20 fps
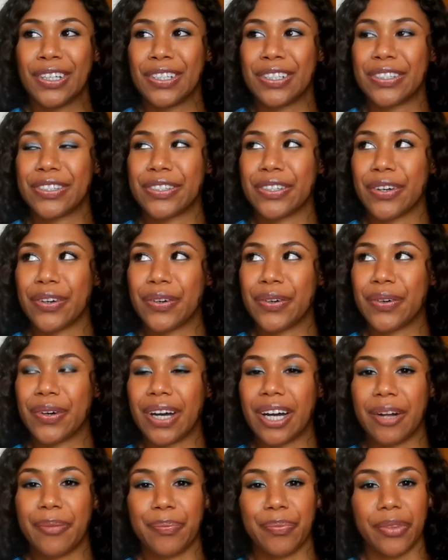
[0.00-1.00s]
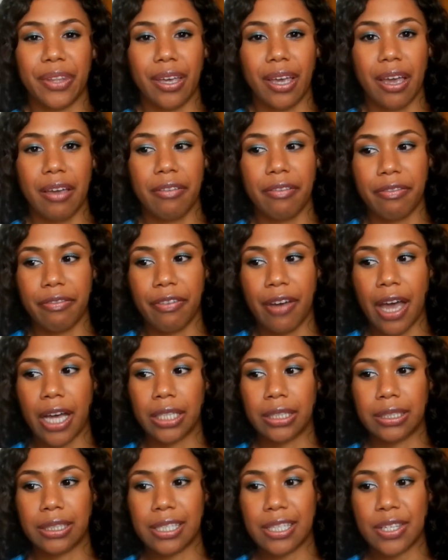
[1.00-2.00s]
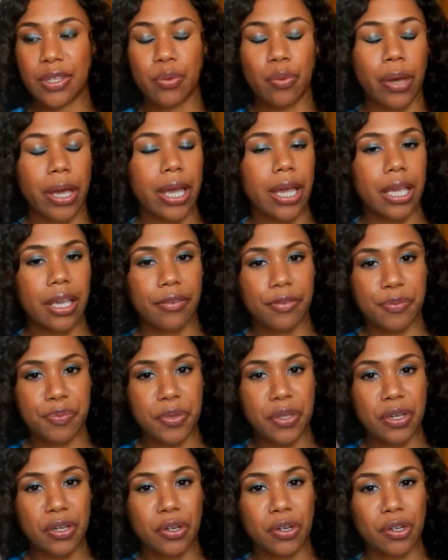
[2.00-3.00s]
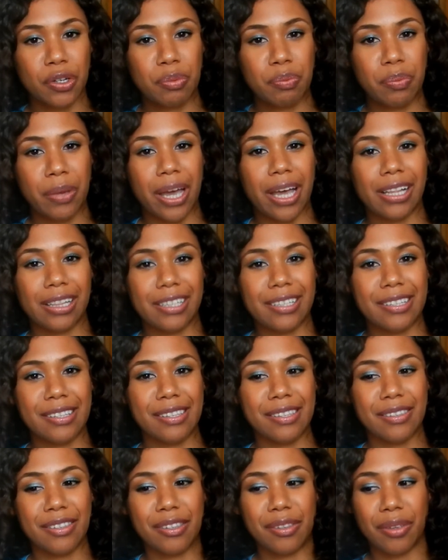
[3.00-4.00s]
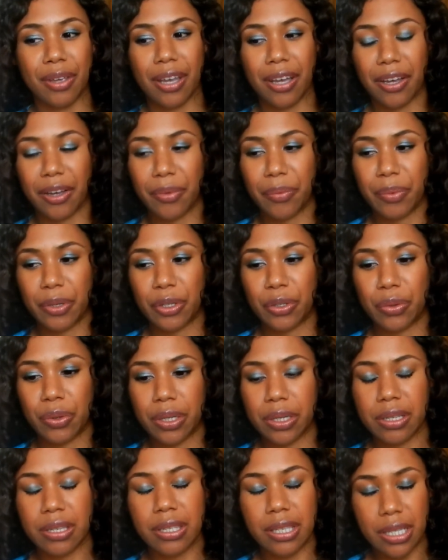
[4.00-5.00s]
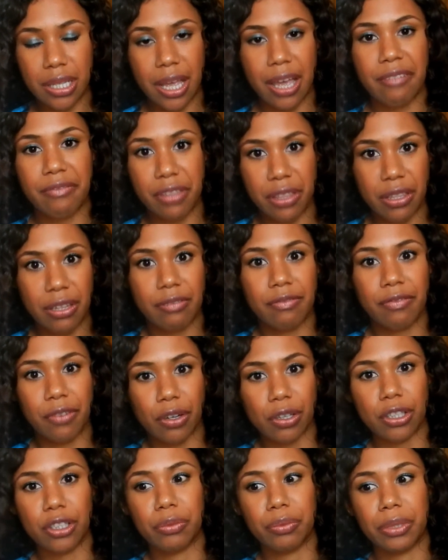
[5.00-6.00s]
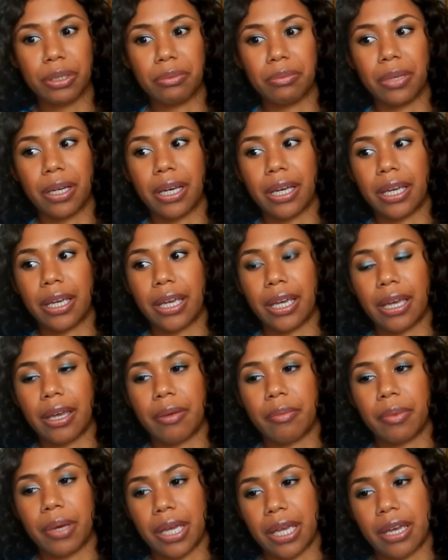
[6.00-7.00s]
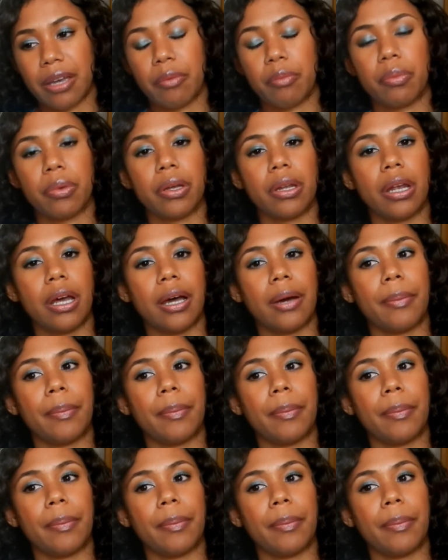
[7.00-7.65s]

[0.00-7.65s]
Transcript: So I found this way gives me a good balance between still having that volume in my hair, but